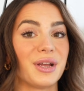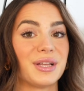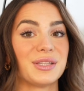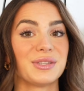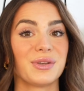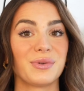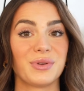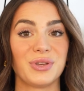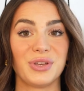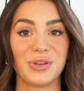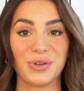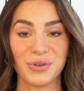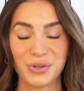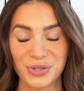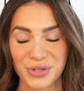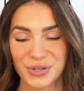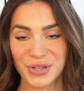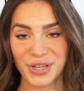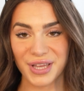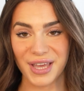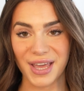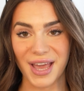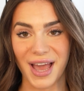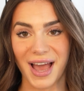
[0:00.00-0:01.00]
So
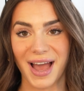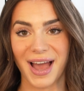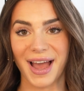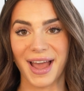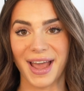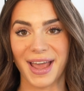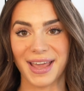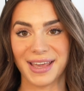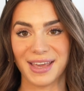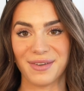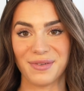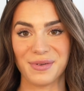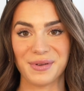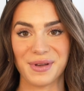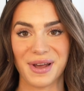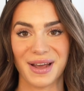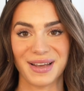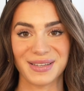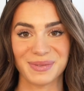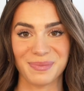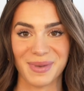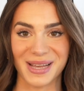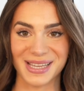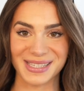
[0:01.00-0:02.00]
usually I give you
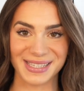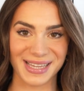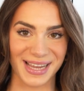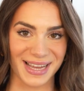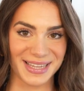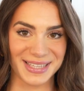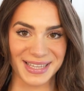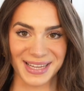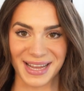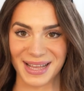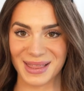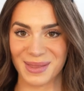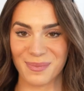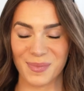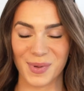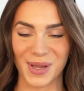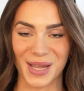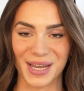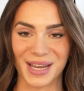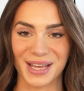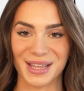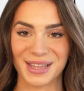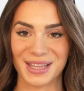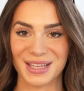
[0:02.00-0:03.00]
guys my sizing at the
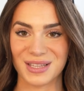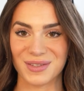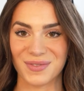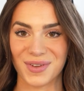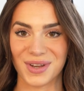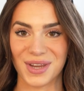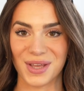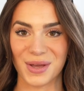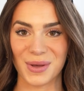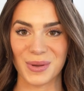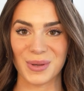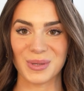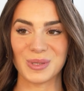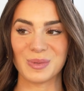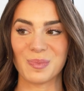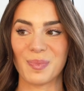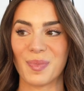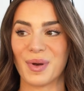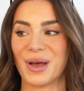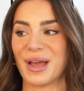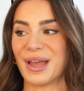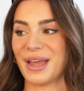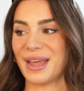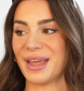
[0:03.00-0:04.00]
beginning of these videos,
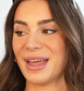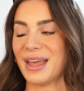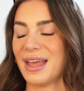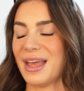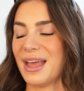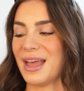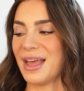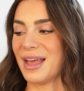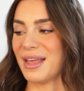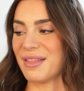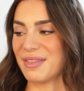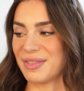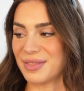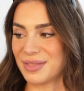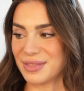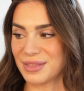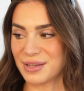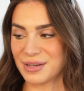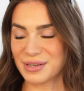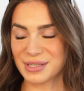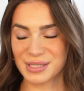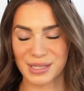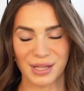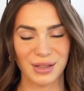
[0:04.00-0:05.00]
but
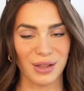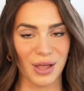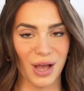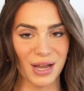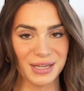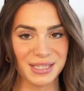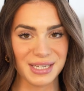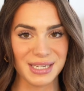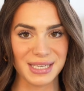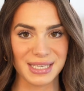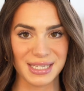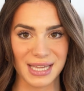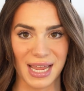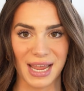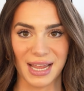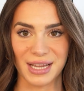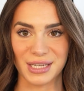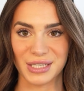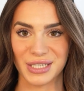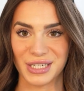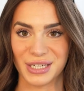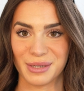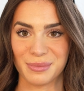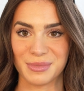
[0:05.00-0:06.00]
there's a lot to say in
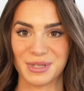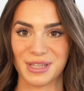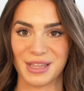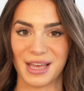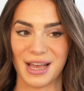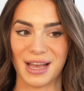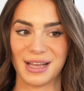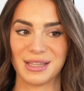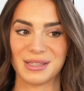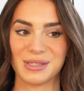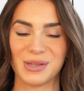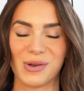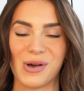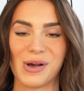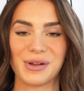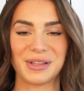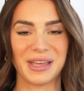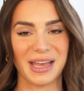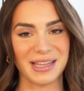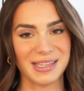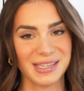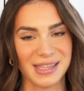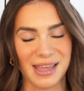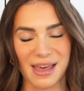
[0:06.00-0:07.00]
terms of that, so I'll
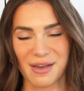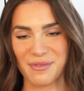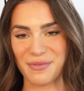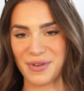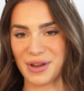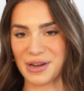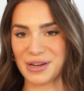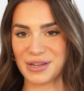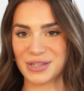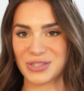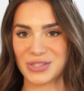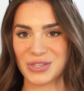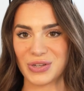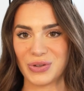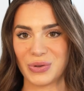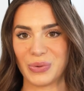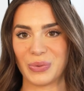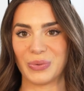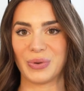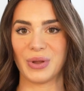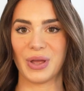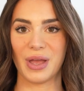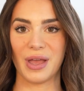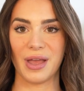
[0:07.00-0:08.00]
get to that very soon.
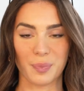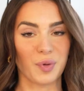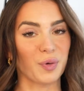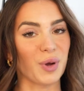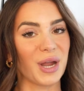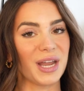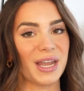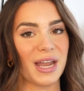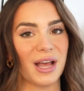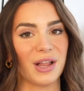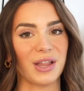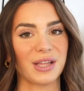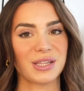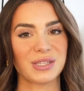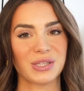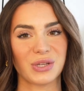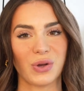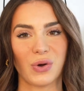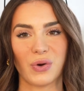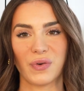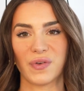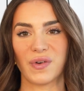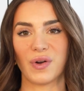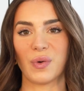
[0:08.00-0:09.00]
But right now, let's
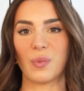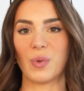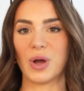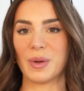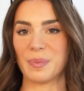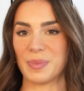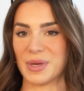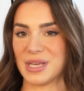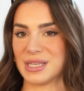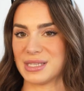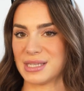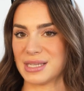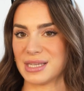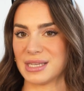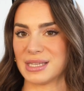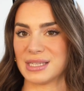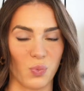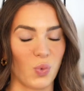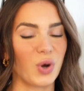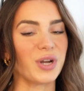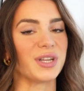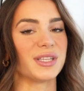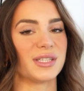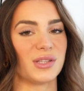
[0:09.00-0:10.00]
go over what pieces,
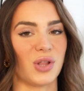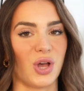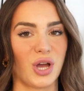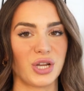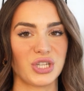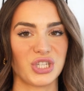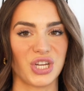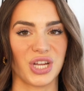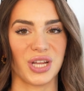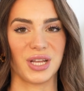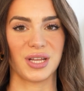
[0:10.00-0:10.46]
what is launching.